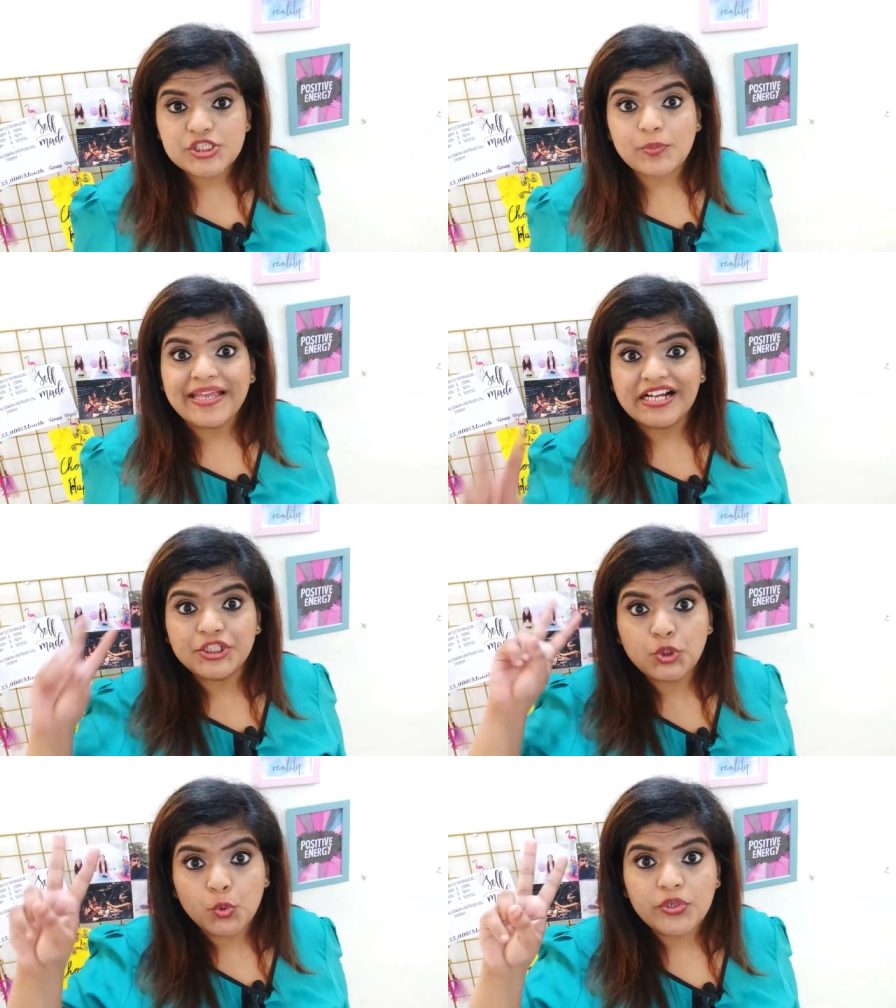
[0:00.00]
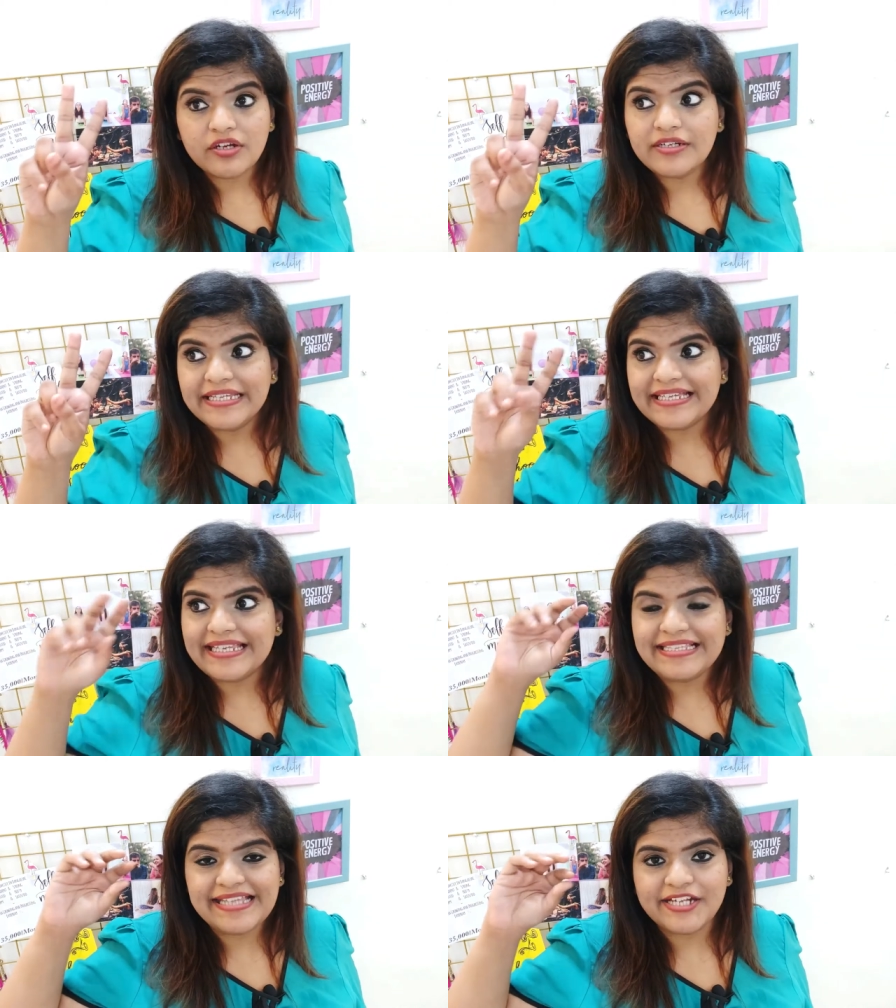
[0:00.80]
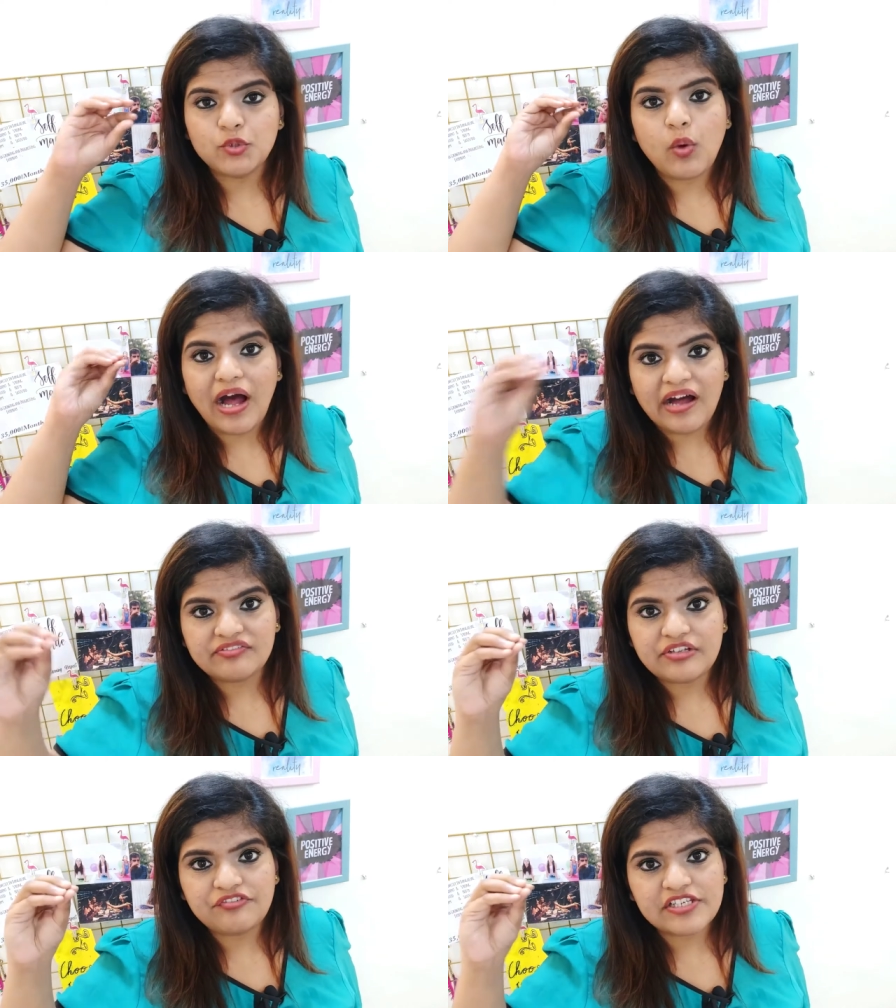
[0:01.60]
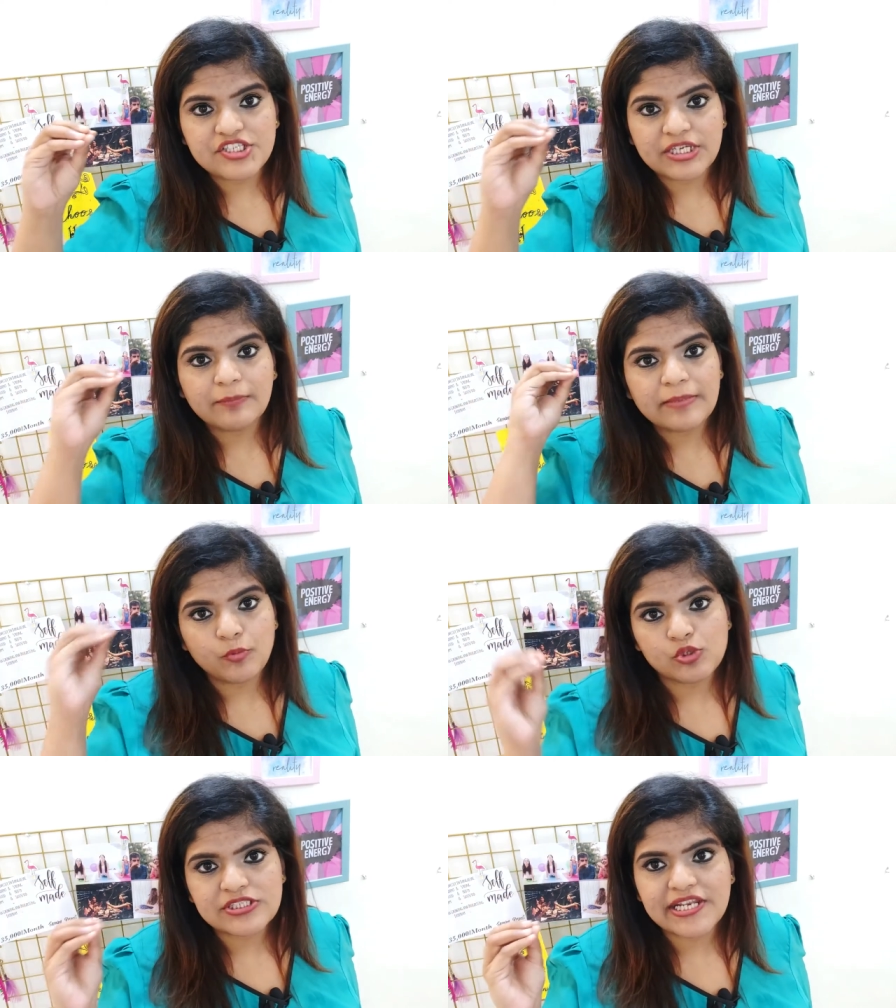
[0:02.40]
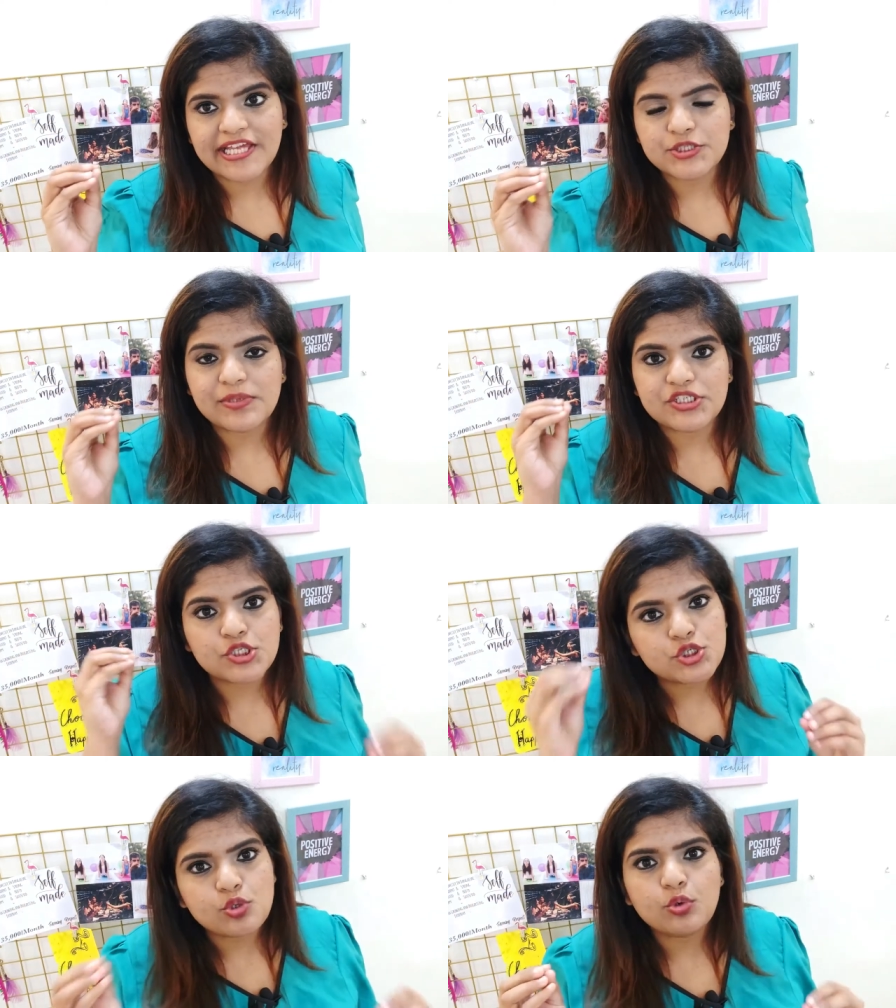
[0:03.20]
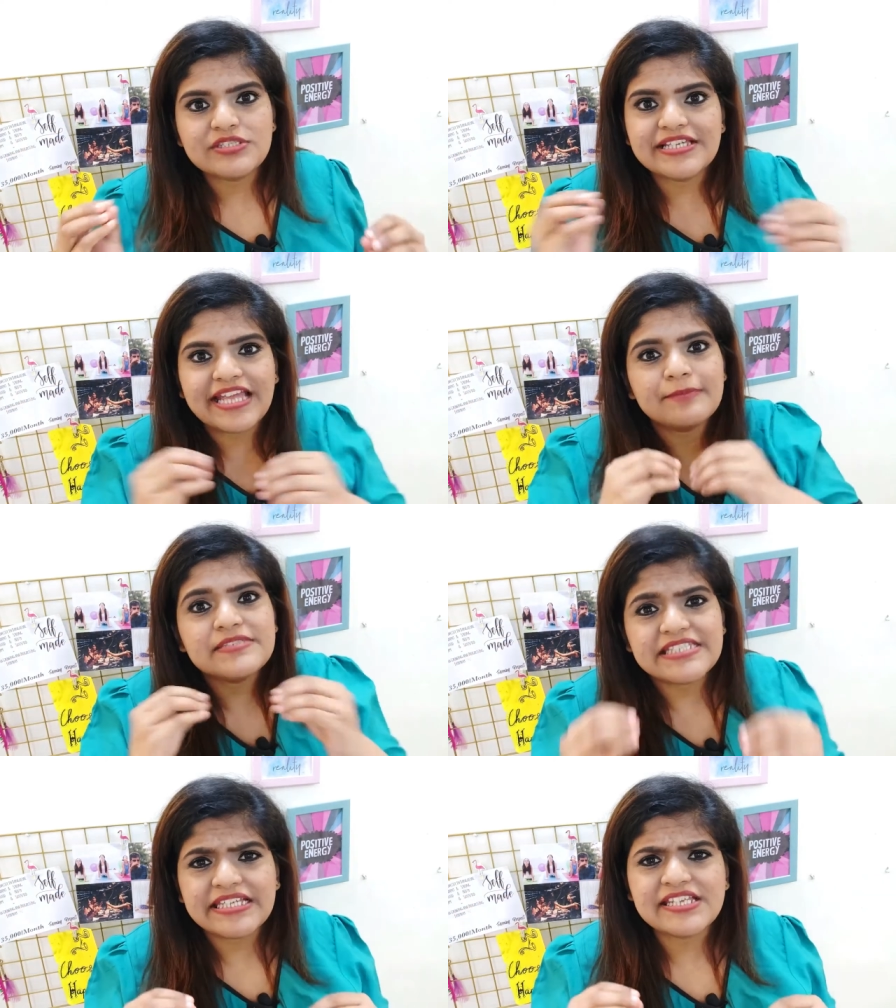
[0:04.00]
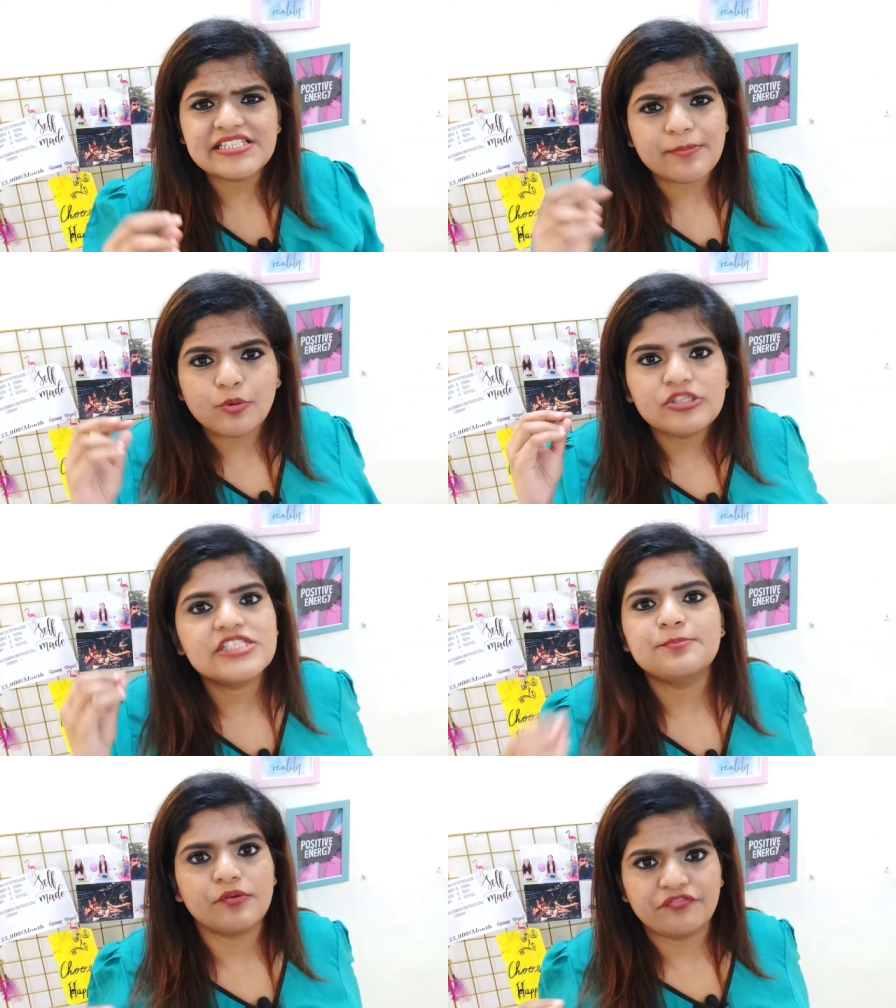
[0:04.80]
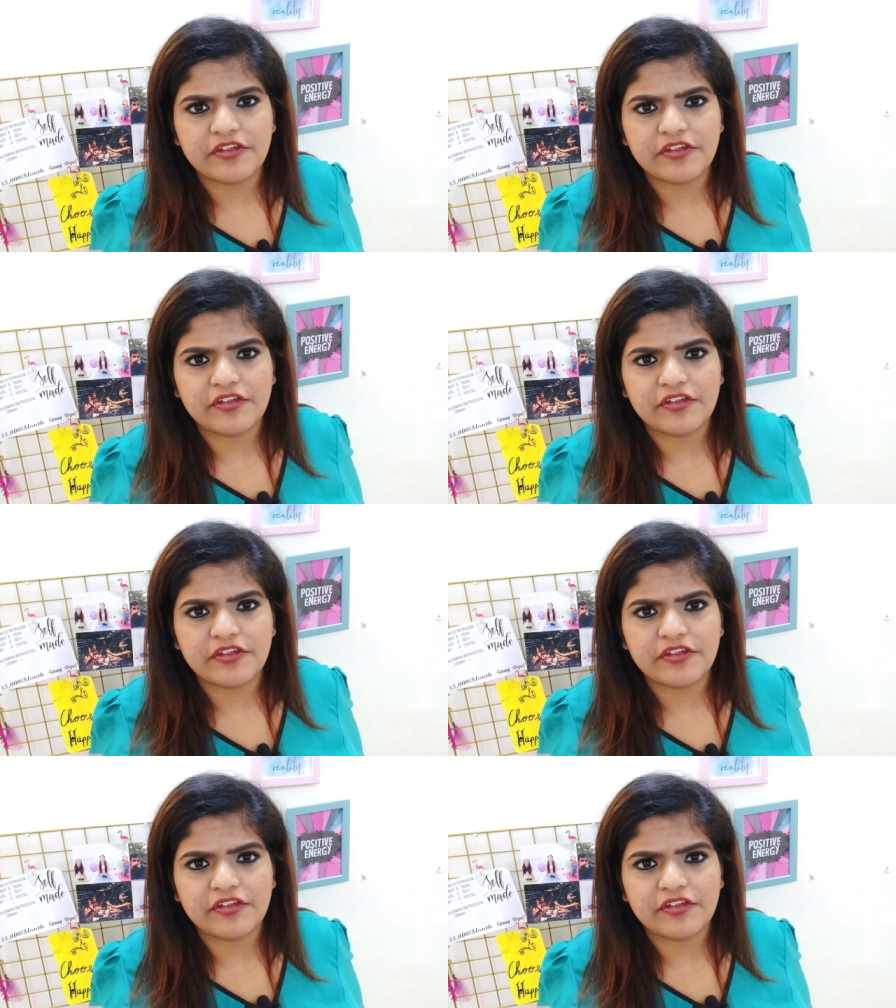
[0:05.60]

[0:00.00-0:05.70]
Pursuing a two year degree, that too after finishing my post graduation, shows that I'm serious about this